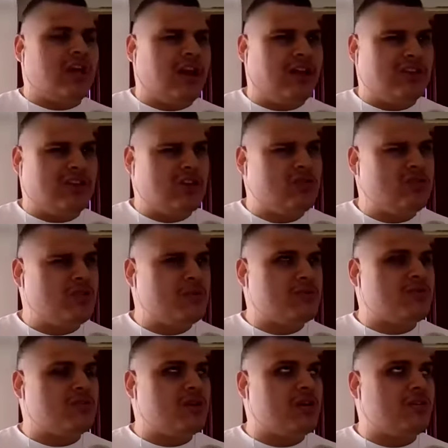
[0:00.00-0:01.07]
on
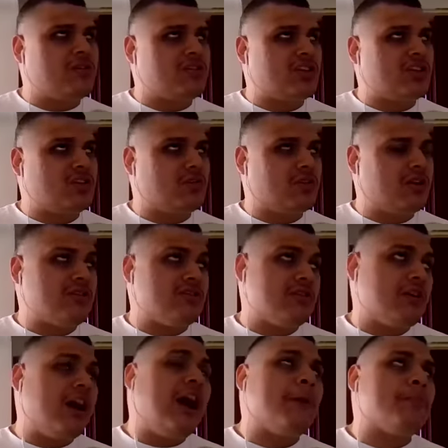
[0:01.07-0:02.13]
YouTube Studio there's a there's
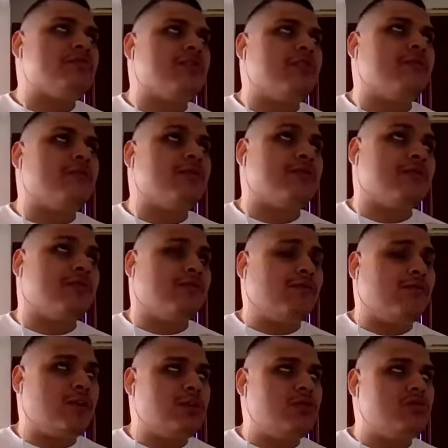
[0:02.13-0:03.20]
an option
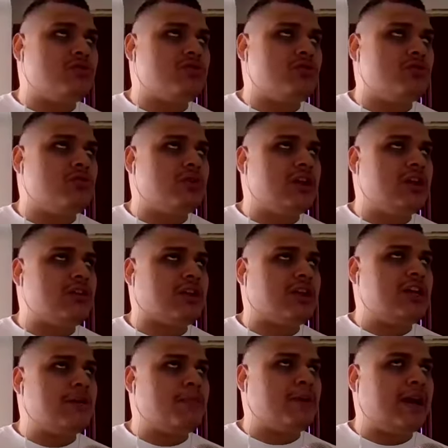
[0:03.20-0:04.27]
for you to either
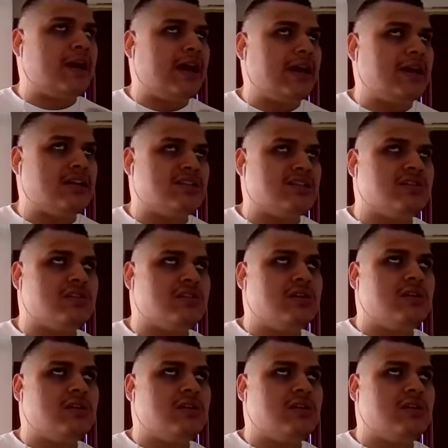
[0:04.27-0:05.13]
keep it as